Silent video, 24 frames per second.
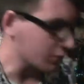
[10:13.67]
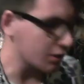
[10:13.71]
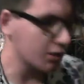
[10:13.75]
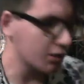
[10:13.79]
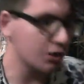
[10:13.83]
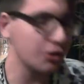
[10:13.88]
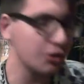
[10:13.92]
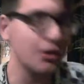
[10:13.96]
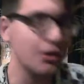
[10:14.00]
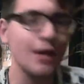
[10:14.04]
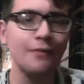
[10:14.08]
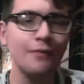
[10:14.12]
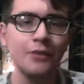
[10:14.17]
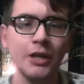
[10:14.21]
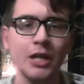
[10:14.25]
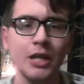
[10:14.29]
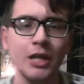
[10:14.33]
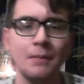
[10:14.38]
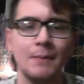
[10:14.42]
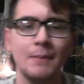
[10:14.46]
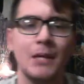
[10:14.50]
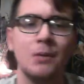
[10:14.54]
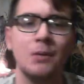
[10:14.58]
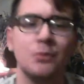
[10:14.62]
You're never going to
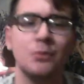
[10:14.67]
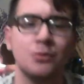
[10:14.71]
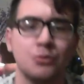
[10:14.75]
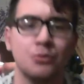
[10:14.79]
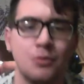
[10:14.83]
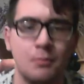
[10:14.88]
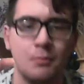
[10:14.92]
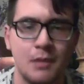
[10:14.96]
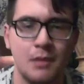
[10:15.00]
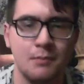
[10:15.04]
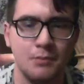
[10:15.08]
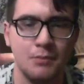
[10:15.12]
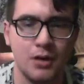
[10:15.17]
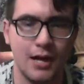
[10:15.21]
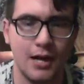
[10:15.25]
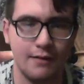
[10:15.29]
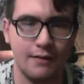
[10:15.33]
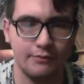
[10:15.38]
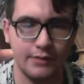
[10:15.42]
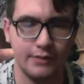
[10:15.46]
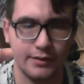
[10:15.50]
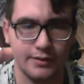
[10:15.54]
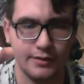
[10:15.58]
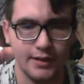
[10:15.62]
be able to remember
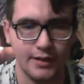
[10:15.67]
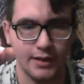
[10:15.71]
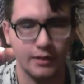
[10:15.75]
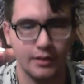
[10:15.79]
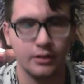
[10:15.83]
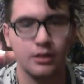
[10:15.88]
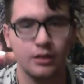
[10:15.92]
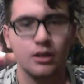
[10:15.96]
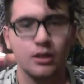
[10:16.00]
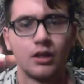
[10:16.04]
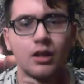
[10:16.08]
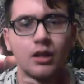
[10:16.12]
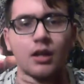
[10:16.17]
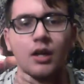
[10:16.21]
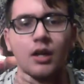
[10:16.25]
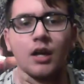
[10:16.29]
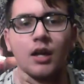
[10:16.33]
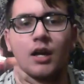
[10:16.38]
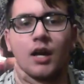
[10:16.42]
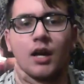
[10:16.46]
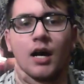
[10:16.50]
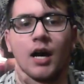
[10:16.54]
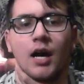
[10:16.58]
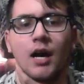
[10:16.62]
everything.
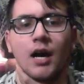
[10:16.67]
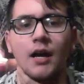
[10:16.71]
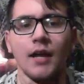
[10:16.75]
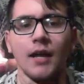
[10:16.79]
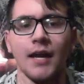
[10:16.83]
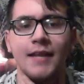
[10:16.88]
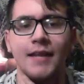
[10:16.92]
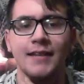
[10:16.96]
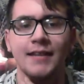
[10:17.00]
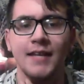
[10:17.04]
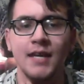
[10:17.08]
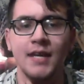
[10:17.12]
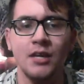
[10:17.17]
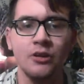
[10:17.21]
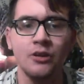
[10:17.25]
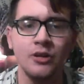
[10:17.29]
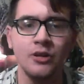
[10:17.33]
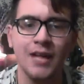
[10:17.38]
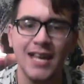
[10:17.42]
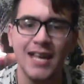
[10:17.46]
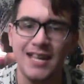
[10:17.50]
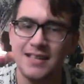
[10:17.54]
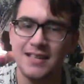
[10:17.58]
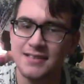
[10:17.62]
And the
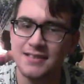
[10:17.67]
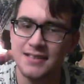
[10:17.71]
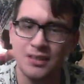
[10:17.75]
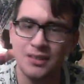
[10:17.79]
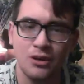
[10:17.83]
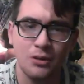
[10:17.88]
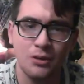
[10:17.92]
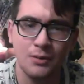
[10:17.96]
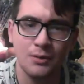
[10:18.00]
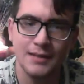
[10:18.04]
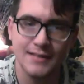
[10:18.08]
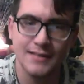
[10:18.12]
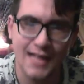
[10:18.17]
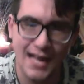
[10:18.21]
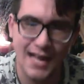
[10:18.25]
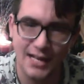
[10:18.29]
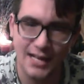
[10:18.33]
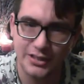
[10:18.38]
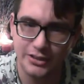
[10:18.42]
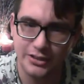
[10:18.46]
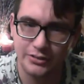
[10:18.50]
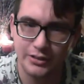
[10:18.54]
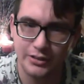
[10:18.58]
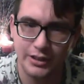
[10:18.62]
internet isn't always
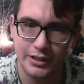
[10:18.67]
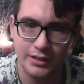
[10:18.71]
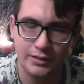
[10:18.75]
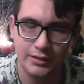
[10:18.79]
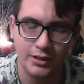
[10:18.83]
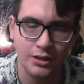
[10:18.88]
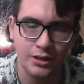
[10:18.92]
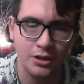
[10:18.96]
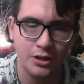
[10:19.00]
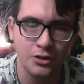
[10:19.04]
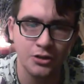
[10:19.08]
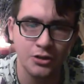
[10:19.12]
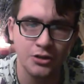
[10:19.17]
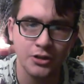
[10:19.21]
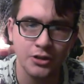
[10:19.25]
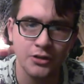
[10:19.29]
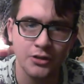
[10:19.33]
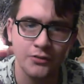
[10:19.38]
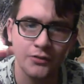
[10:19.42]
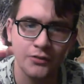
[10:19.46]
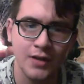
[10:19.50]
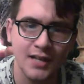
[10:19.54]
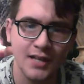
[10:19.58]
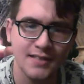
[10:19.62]
accurate. You know, you're going
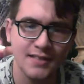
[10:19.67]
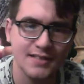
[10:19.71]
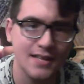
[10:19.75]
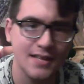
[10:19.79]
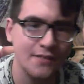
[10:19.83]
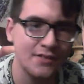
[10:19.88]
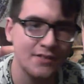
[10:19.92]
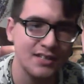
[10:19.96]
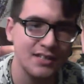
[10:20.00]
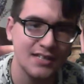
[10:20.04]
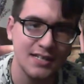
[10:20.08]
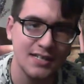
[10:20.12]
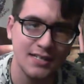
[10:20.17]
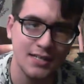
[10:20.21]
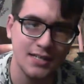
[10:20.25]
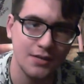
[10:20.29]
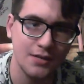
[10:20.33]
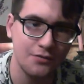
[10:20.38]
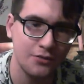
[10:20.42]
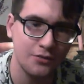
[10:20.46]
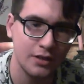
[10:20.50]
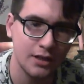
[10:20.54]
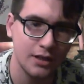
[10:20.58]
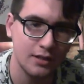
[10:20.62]
to find 17
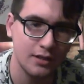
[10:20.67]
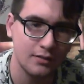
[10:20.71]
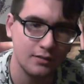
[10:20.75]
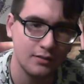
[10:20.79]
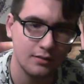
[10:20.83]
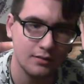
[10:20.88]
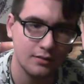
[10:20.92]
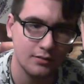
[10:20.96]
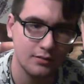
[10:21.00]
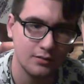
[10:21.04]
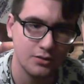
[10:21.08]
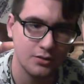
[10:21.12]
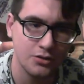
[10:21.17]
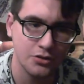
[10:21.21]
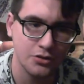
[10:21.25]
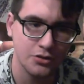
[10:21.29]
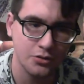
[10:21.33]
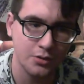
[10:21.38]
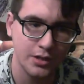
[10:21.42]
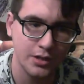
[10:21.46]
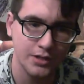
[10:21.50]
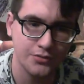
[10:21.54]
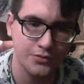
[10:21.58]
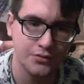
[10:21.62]
different
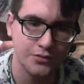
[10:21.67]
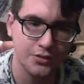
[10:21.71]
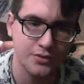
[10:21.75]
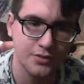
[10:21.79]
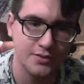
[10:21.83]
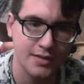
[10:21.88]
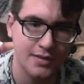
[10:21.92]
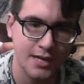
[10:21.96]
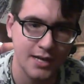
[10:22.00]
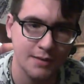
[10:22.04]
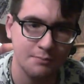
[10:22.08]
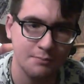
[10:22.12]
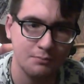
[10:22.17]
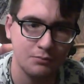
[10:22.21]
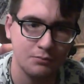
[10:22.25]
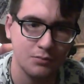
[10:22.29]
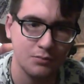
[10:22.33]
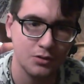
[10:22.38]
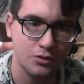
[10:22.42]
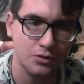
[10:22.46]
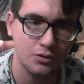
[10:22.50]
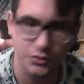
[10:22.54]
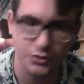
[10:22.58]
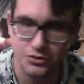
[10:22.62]
stories for the same
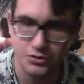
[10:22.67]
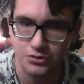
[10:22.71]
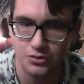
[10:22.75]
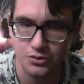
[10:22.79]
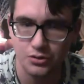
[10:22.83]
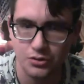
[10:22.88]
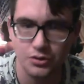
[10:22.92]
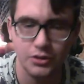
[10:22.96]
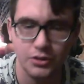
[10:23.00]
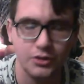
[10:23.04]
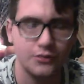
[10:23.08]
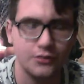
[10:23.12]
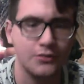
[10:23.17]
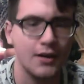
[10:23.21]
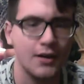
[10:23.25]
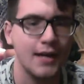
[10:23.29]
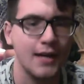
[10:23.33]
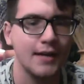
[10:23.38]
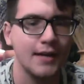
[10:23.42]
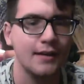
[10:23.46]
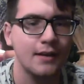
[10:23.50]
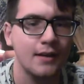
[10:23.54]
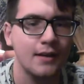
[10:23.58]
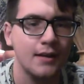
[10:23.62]
crystal. You're going to
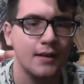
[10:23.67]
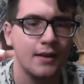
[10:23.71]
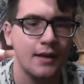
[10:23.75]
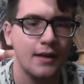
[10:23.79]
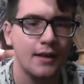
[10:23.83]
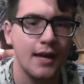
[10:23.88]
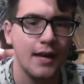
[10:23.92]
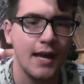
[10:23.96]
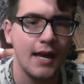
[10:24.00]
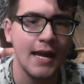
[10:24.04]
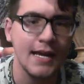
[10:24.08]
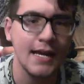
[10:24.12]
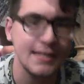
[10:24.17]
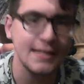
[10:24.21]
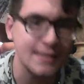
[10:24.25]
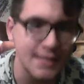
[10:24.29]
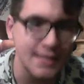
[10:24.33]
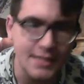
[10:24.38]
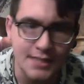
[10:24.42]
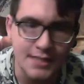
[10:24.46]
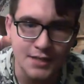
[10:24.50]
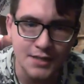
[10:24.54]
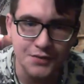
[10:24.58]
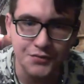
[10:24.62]
find
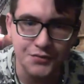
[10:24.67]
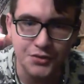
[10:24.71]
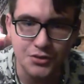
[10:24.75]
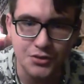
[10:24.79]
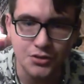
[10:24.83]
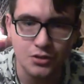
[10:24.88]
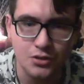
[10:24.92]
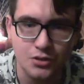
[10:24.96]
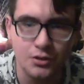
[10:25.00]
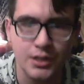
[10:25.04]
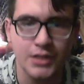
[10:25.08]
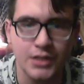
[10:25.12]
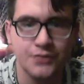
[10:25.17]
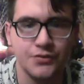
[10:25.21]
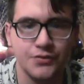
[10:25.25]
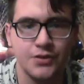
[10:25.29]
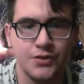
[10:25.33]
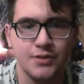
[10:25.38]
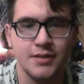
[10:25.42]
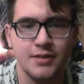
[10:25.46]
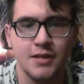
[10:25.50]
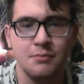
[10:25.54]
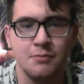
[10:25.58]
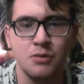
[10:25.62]
18 different stories for the
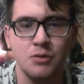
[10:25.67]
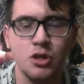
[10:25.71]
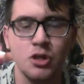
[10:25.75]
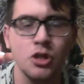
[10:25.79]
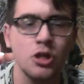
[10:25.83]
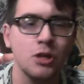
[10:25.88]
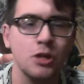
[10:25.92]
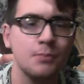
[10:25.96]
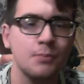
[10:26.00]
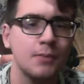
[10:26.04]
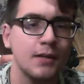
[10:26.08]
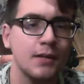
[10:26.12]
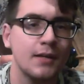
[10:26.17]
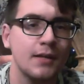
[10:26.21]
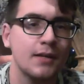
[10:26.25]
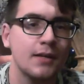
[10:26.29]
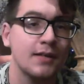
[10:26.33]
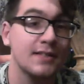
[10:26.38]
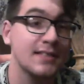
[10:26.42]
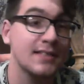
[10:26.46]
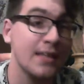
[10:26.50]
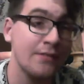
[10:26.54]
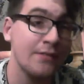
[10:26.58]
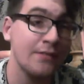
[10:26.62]
same herb.
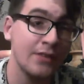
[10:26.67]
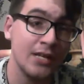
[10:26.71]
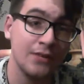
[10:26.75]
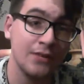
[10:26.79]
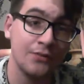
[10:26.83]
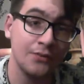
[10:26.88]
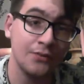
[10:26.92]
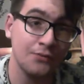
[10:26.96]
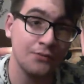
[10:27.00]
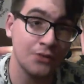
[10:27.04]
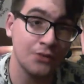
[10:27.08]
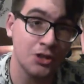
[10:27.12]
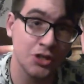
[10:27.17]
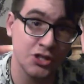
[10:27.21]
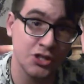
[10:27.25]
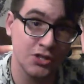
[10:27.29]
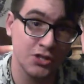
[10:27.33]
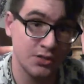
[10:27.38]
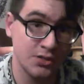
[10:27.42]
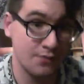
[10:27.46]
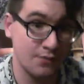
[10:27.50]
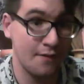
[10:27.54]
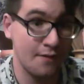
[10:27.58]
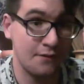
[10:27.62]
7 different
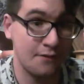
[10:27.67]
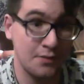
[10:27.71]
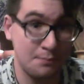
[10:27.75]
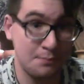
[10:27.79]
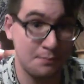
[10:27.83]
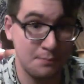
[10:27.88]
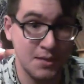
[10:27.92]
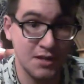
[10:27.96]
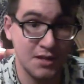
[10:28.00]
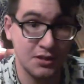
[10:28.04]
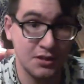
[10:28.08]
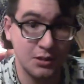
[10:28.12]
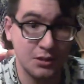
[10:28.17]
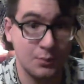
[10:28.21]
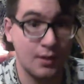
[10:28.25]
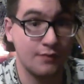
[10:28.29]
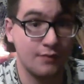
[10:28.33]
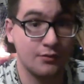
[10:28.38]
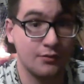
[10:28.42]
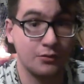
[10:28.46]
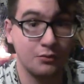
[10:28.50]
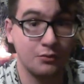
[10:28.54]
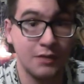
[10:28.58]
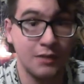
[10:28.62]
versions of every myth you
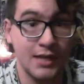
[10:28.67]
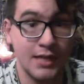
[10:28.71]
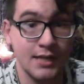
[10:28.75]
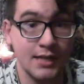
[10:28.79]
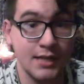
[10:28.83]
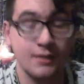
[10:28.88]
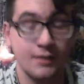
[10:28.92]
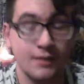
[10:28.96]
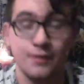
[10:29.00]
ever read.